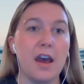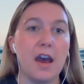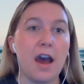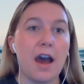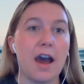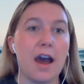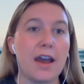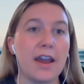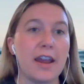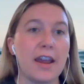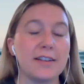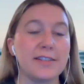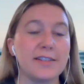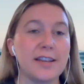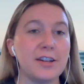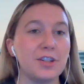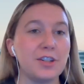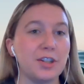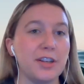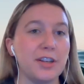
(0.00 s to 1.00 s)
I
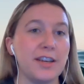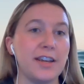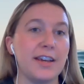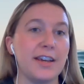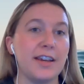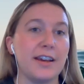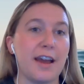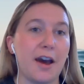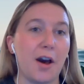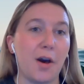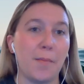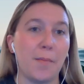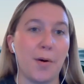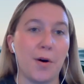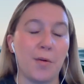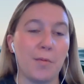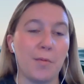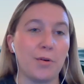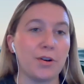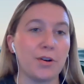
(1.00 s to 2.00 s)
essentially help
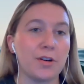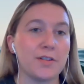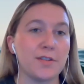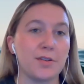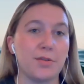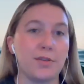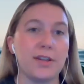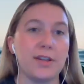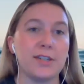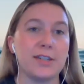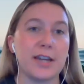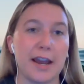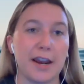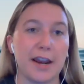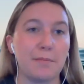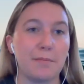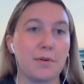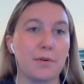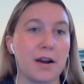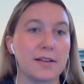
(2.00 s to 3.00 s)
homeowners through the
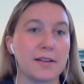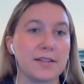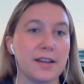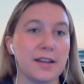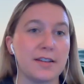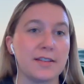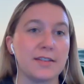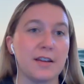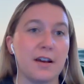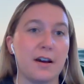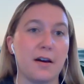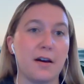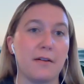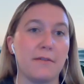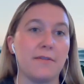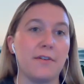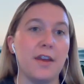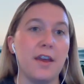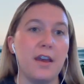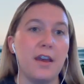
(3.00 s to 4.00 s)
entire process
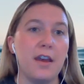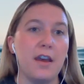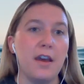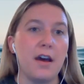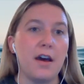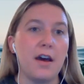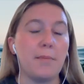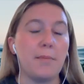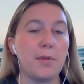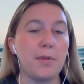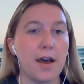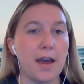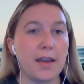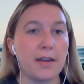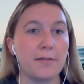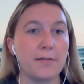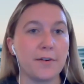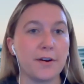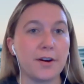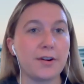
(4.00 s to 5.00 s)
of
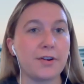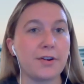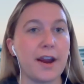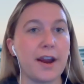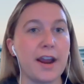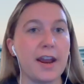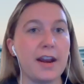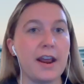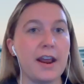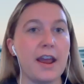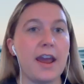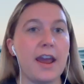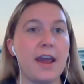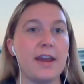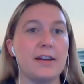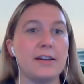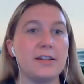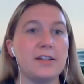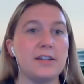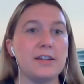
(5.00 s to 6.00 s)
applying for a grant
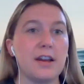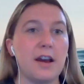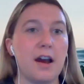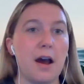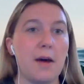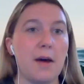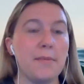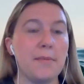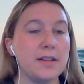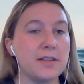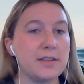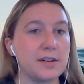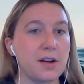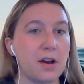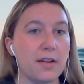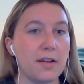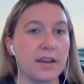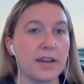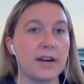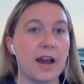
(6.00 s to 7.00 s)
and
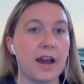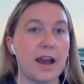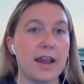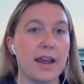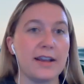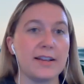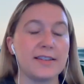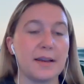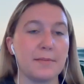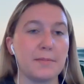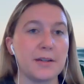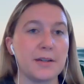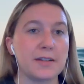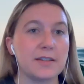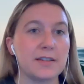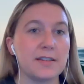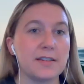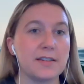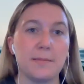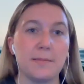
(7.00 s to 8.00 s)
installing an IA septic
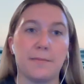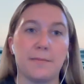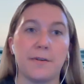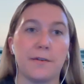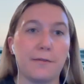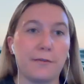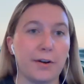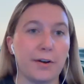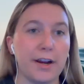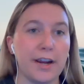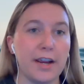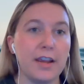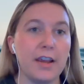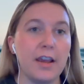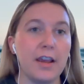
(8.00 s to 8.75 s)
system for free.